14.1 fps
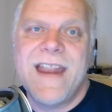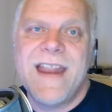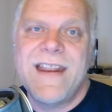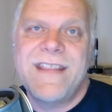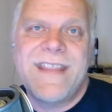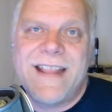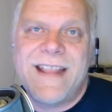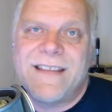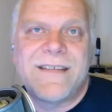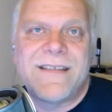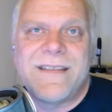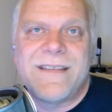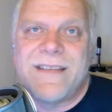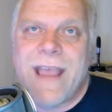And
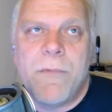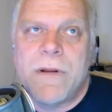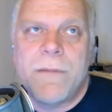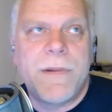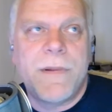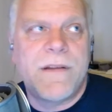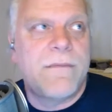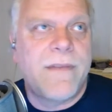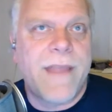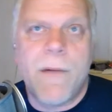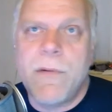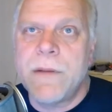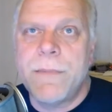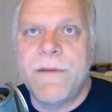that's that would have been
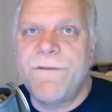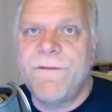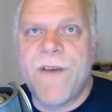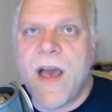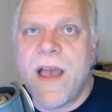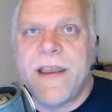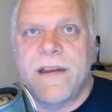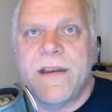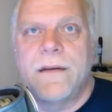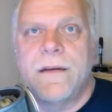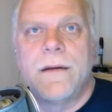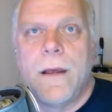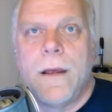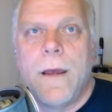that would have been fine.